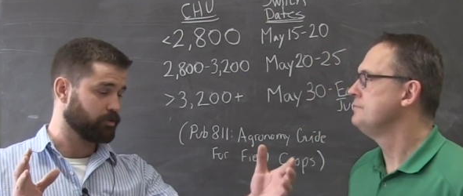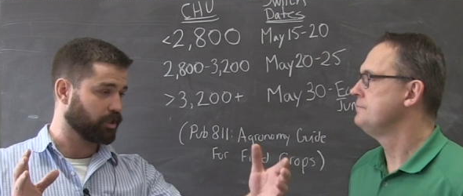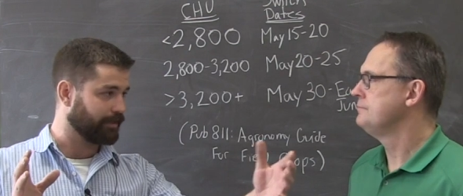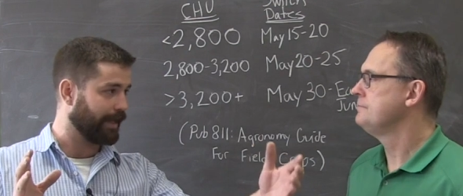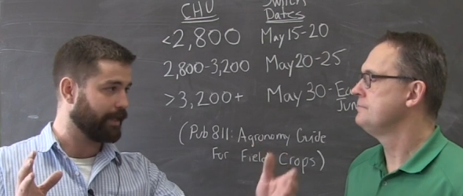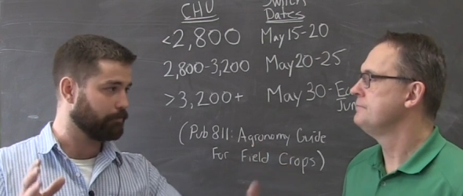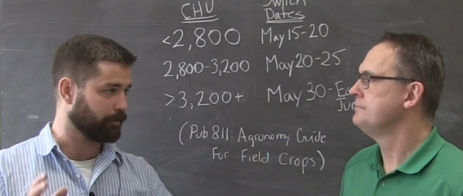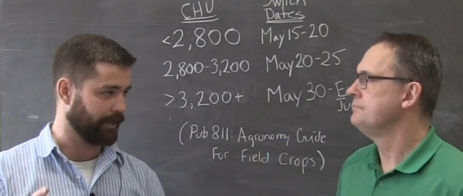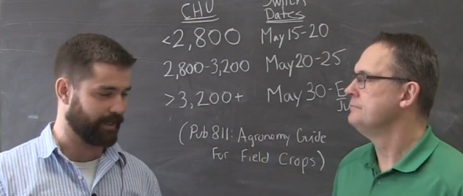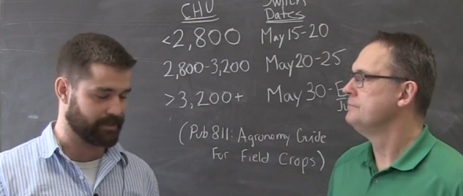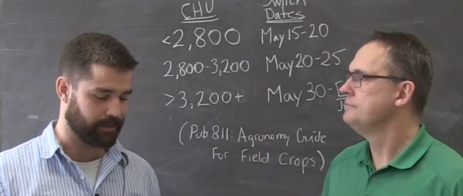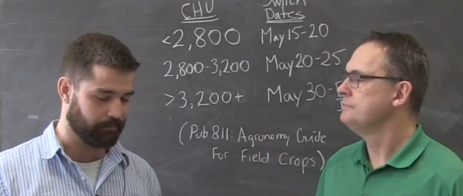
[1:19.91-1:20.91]
Speaker 1: delaying
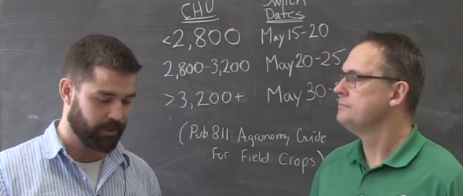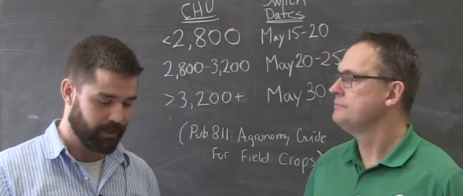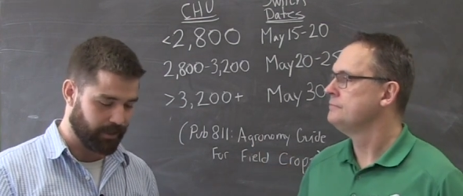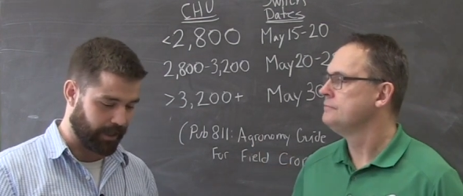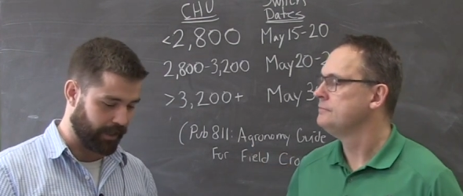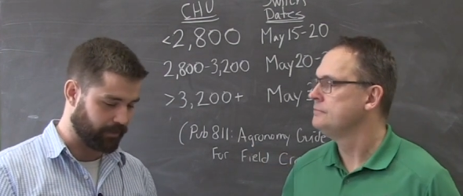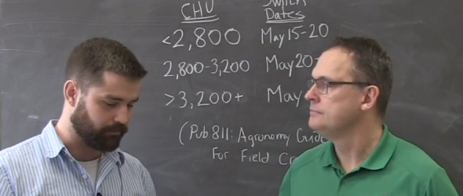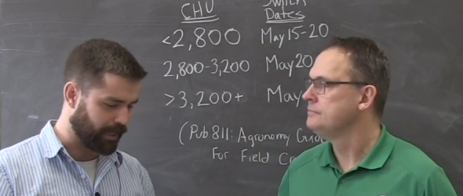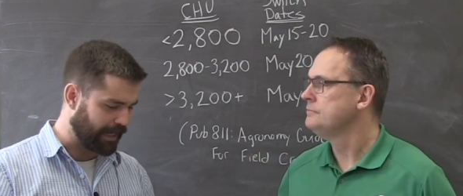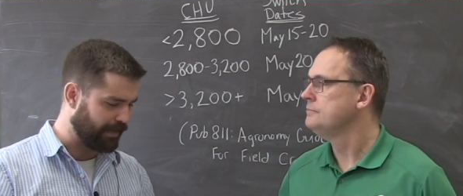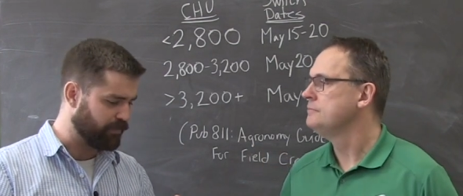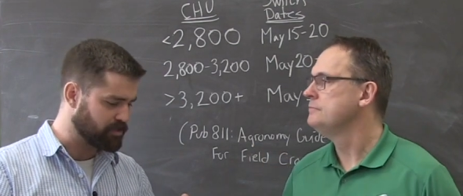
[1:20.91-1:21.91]
planting? And
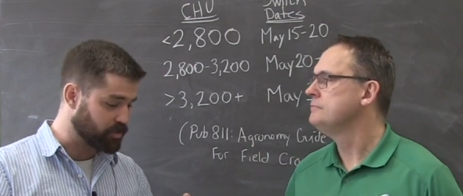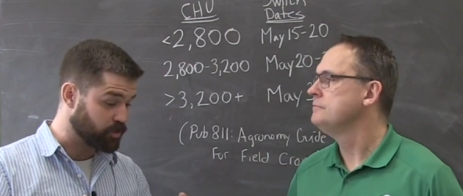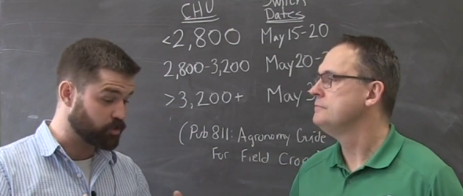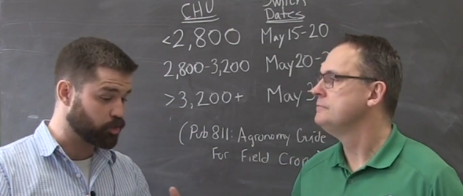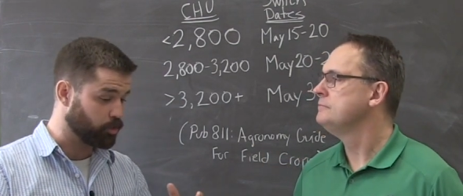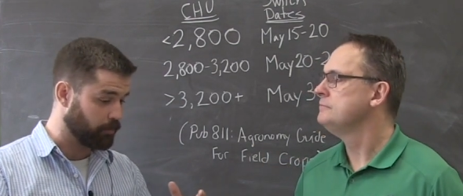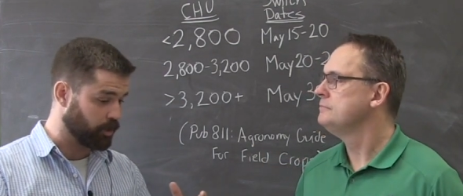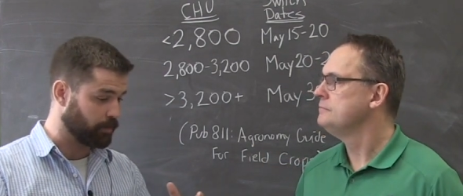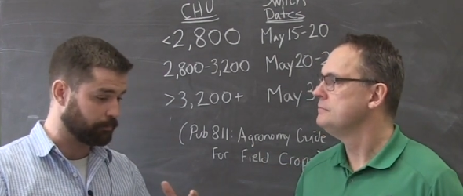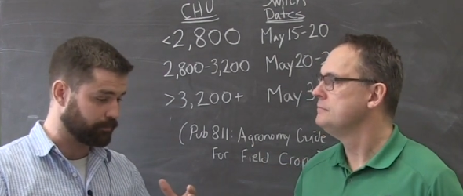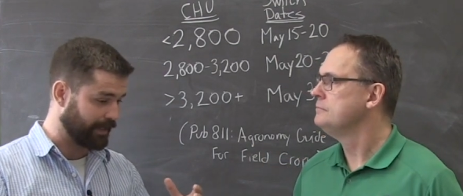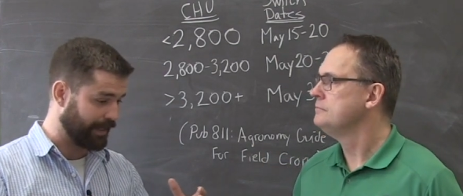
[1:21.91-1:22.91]
again, this is assuming
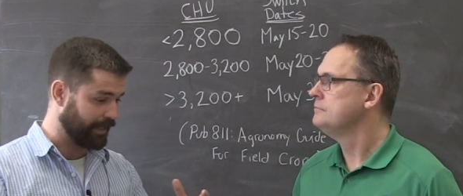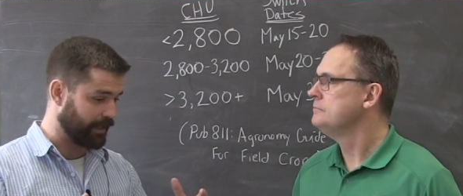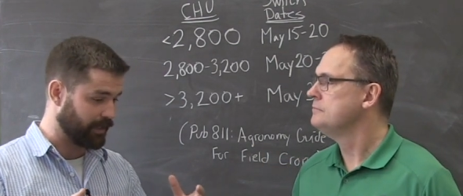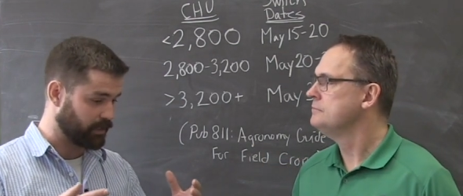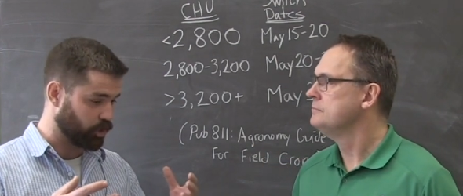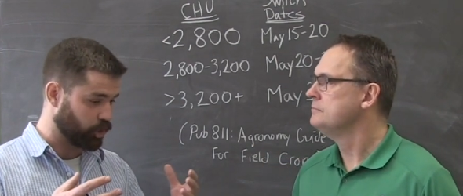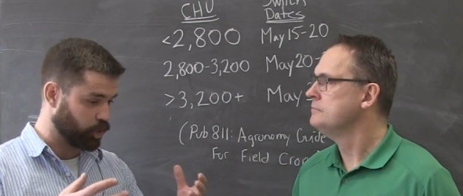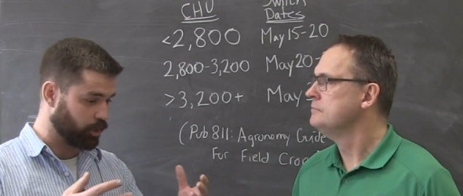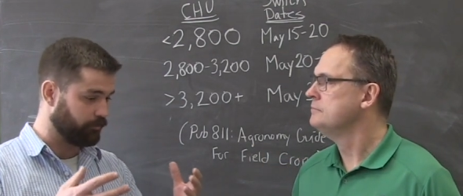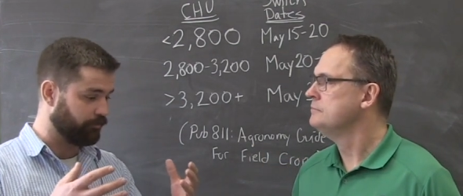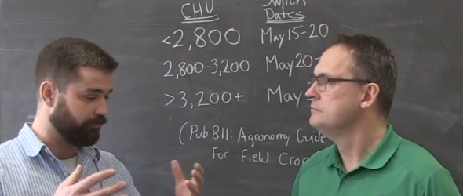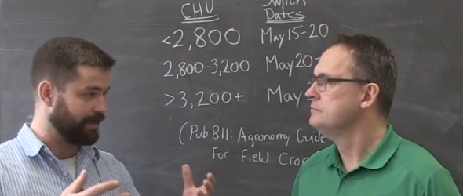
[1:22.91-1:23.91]
you're planting into
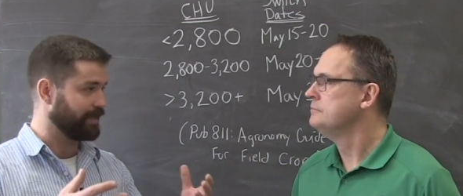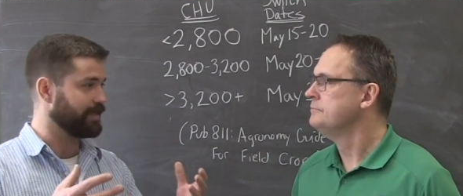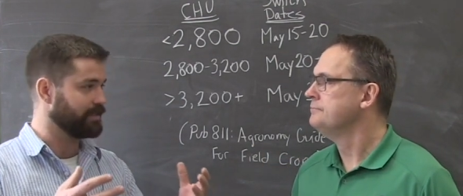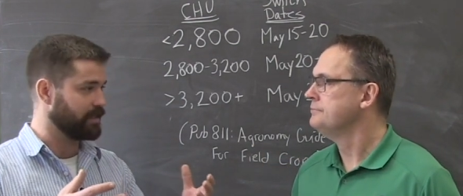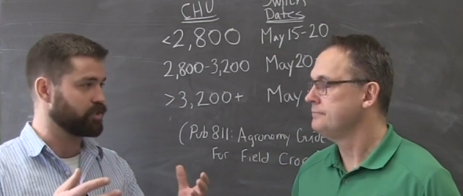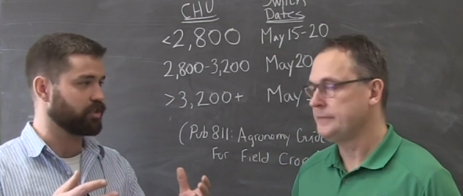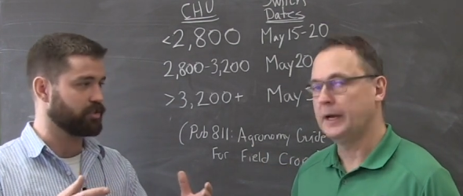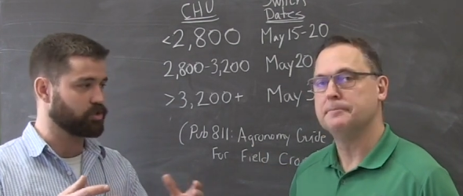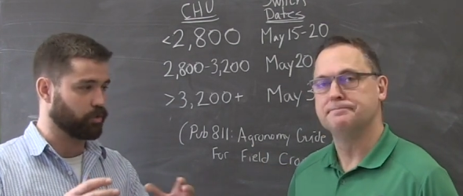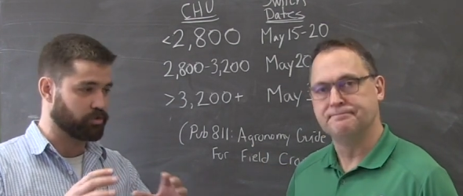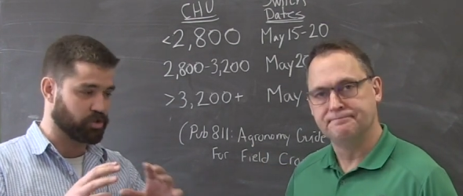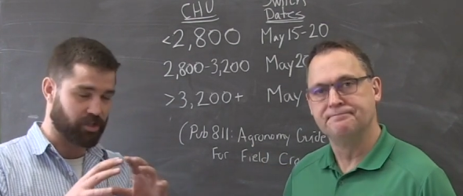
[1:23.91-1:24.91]
good fit conditions,
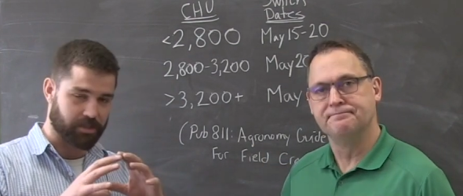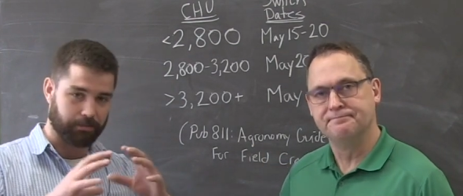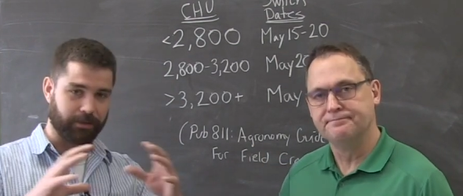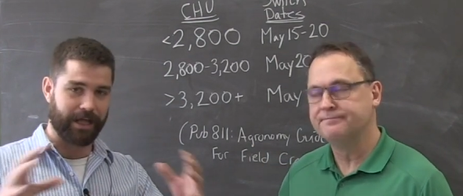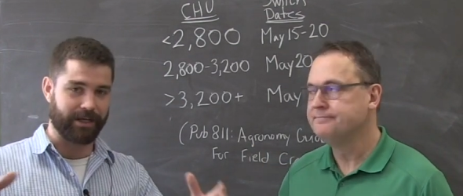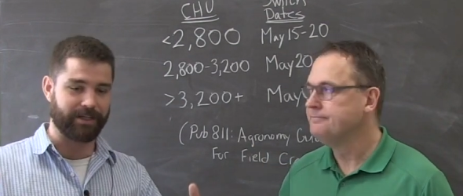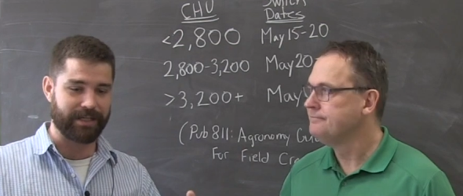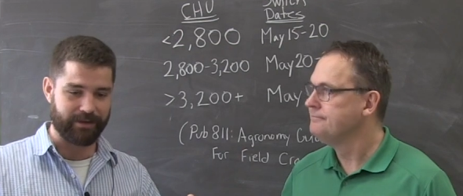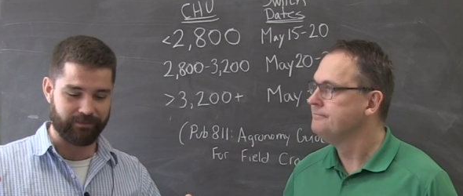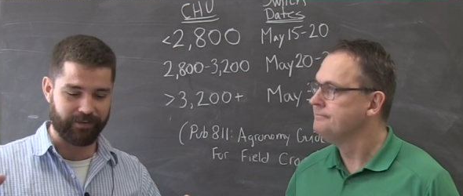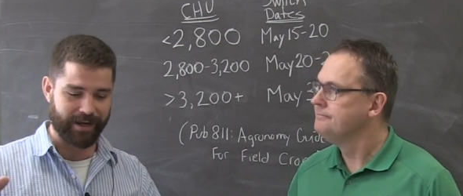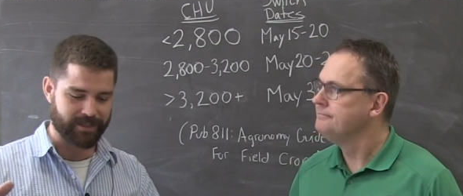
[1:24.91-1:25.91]
so it's just a planting date
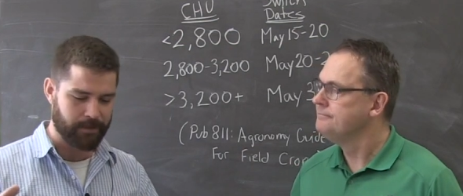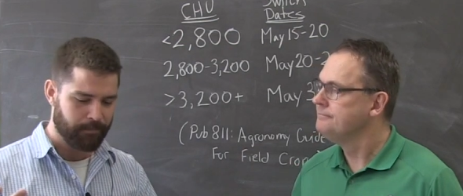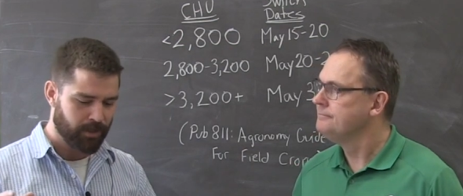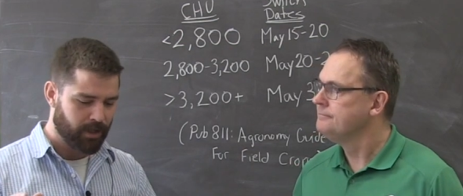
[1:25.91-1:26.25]
effect.